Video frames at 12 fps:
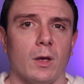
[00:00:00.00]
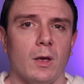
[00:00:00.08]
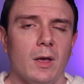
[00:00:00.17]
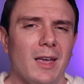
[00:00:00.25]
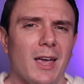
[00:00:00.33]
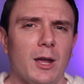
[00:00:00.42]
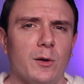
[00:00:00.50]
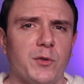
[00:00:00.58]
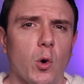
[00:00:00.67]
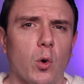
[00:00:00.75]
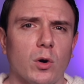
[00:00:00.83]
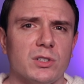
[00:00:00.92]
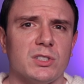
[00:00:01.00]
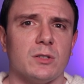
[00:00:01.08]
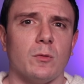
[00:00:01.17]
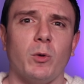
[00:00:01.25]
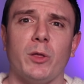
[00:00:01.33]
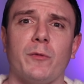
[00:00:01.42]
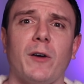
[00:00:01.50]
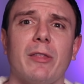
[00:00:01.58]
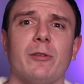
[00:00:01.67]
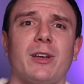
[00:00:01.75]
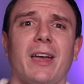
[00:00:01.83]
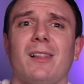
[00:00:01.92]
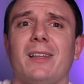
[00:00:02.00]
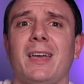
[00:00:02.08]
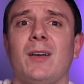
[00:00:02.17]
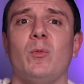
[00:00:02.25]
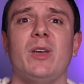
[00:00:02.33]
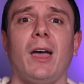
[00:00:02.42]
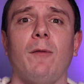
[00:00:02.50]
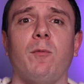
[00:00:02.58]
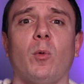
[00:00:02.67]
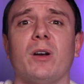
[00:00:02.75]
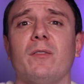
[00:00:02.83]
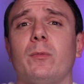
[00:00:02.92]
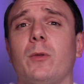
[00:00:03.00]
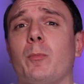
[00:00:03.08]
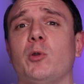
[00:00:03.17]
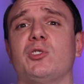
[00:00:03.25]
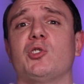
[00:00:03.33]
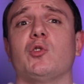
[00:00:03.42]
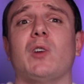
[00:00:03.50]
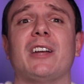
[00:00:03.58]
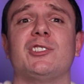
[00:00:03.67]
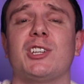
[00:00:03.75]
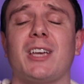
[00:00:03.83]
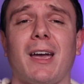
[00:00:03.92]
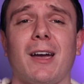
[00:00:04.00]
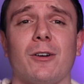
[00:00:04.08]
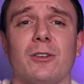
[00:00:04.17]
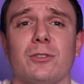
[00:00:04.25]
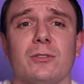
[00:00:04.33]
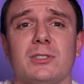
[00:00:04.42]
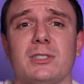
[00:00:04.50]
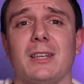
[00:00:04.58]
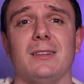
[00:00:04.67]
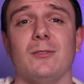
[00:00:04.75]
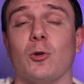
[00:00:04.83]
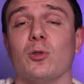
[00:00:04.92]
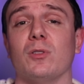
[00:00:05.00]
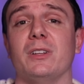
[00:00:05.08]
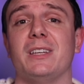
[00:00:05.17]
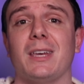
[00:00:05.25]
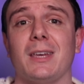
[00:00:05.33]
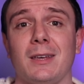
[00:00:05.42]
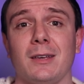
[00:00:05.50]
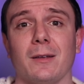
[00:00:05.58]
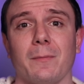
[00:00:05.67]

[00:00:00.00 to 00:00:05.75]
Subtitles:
And of course, with Father Callahan, we have one of the most tragic characters in early King.